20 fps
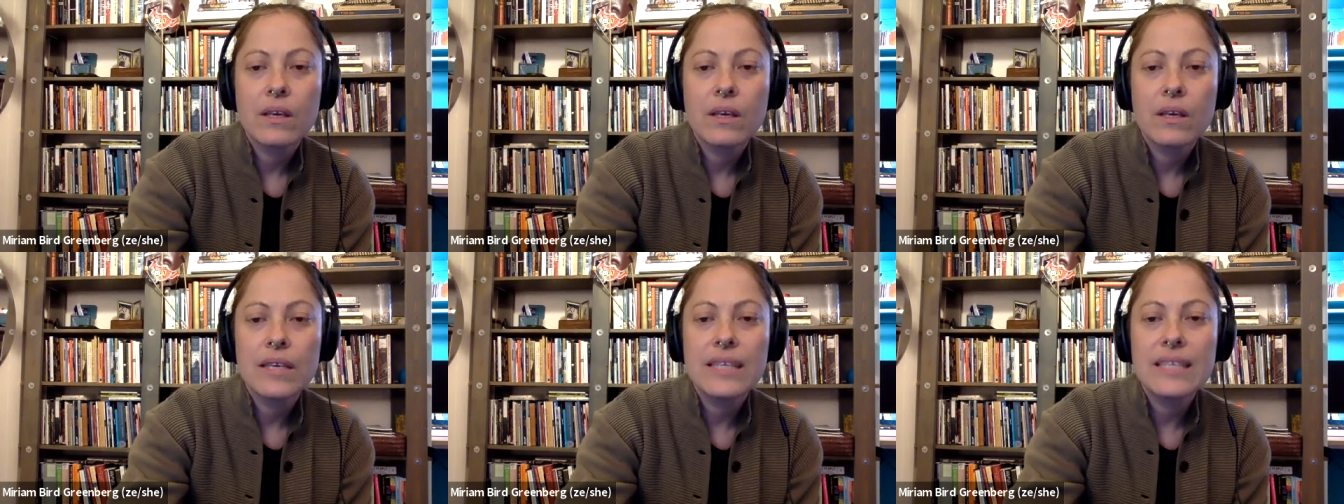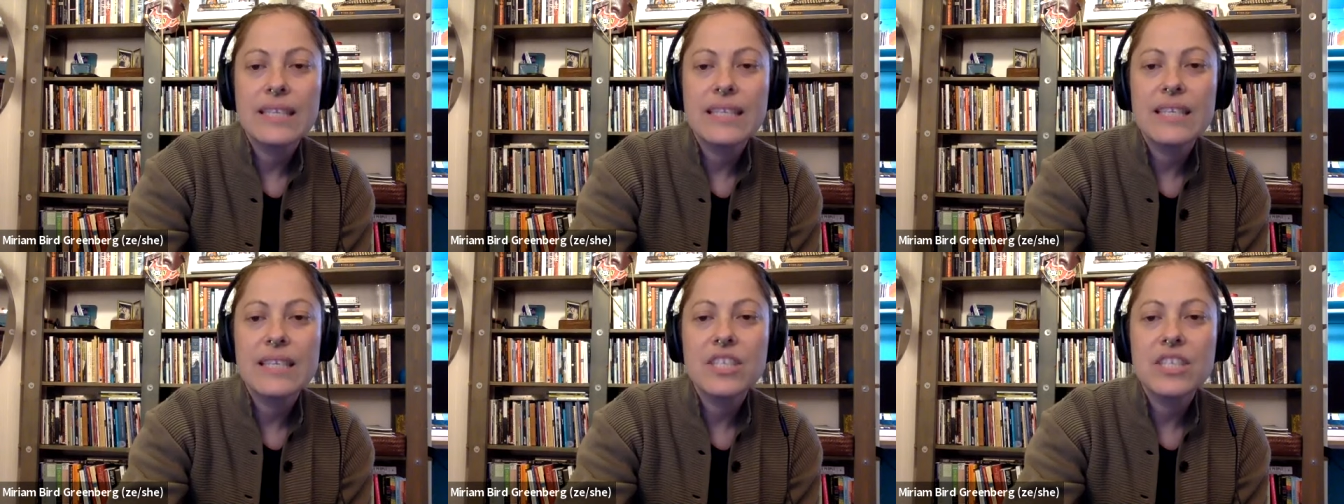He
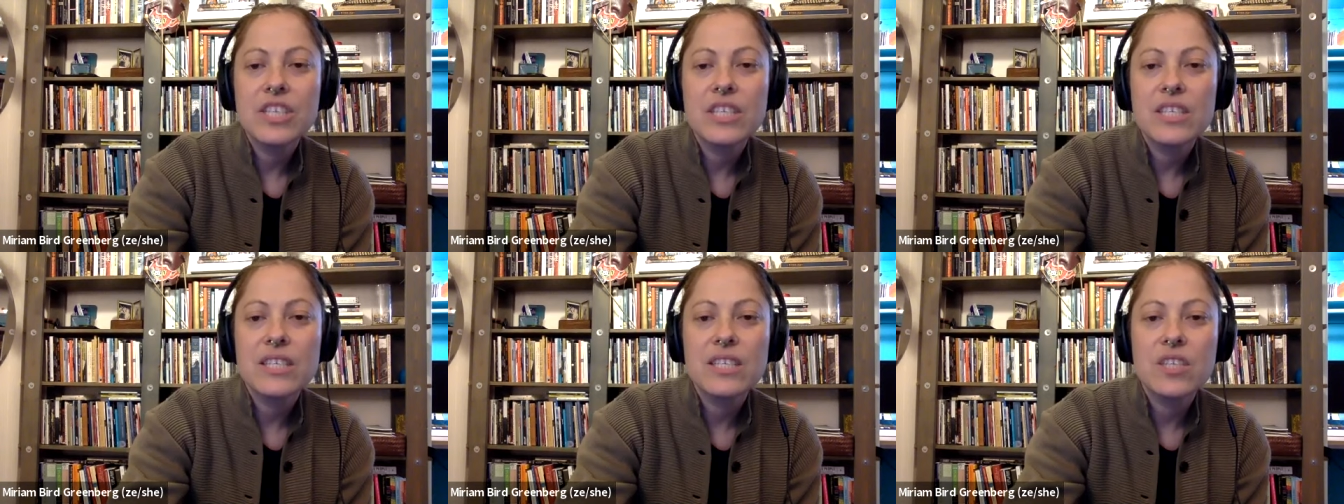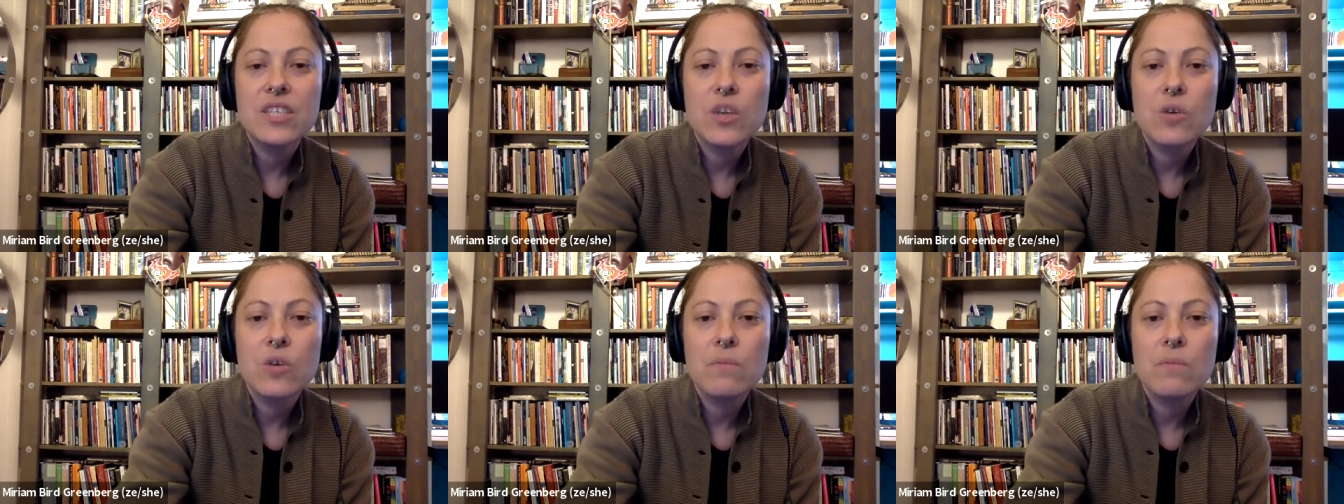cinches
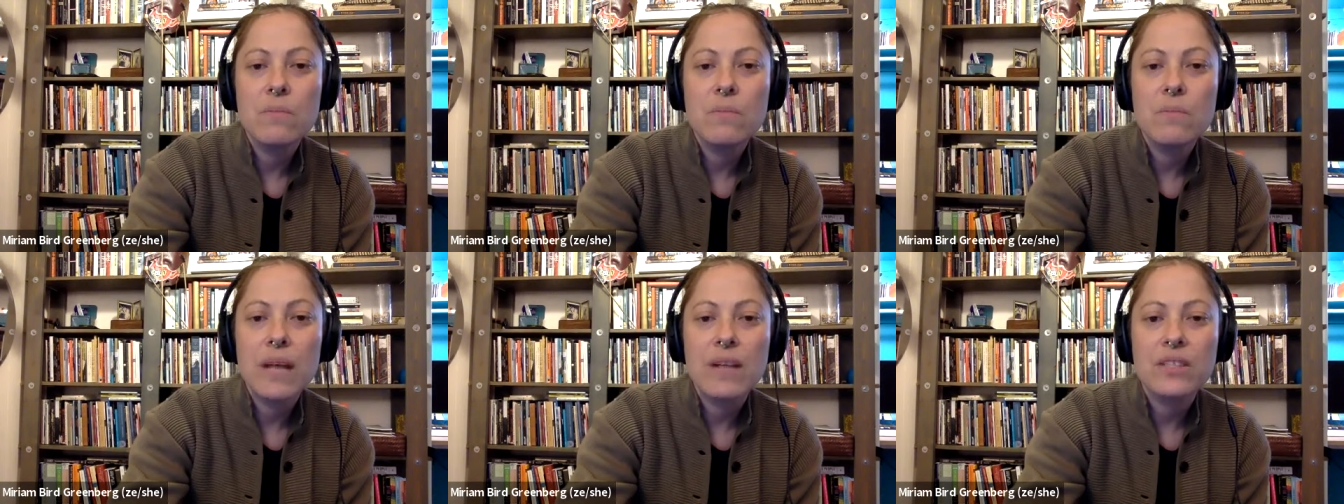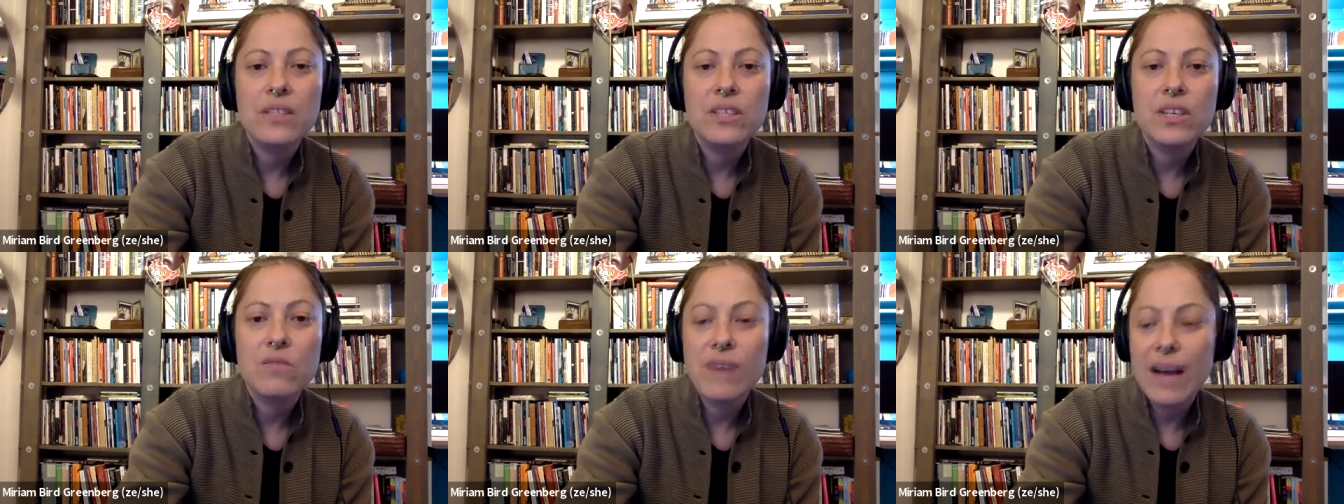his own
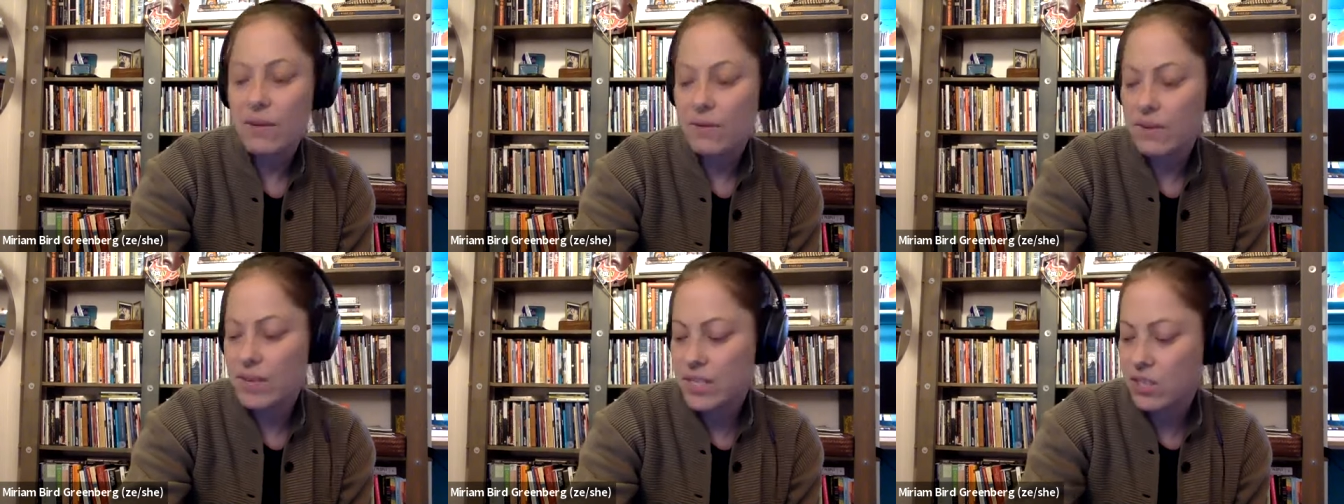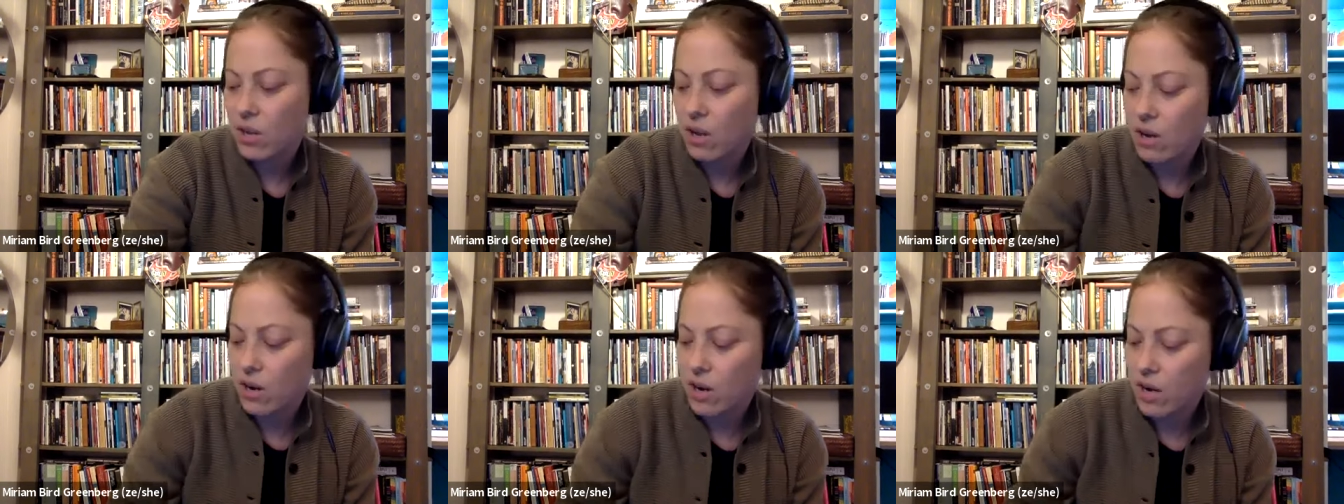belt around
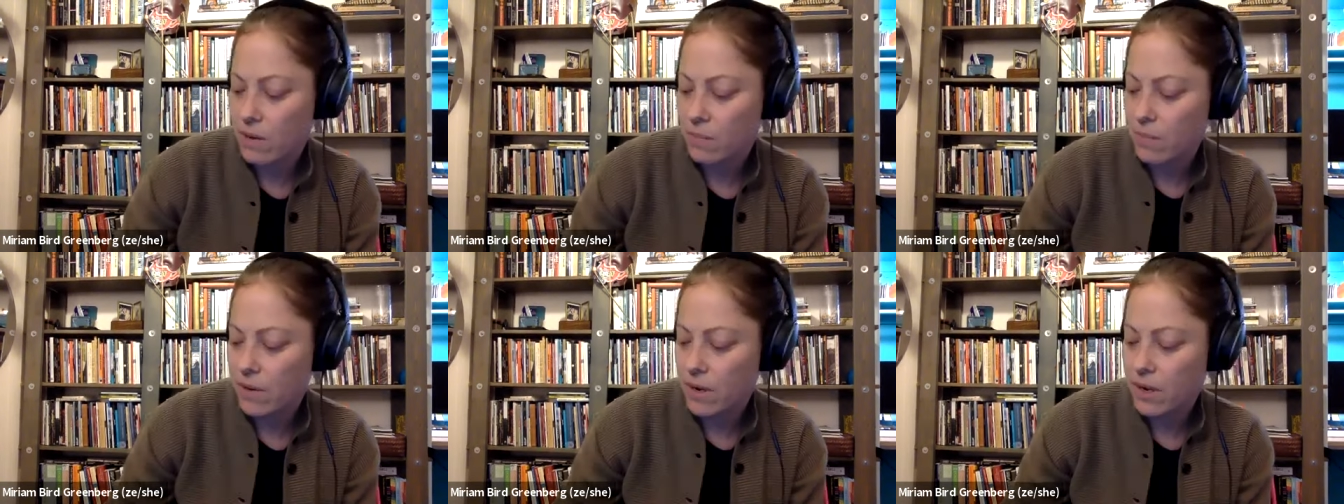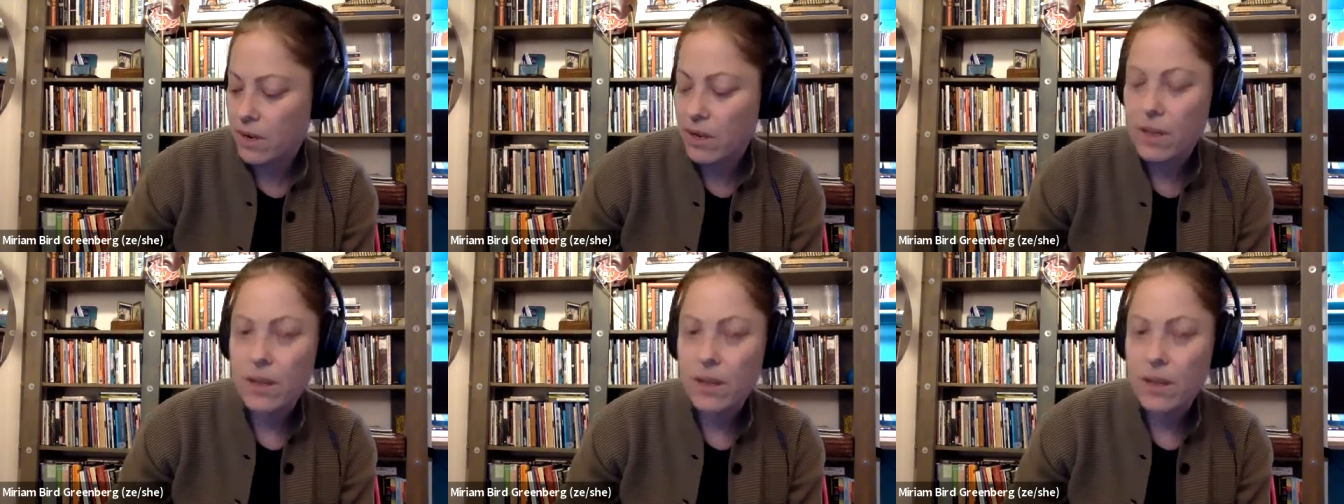his arm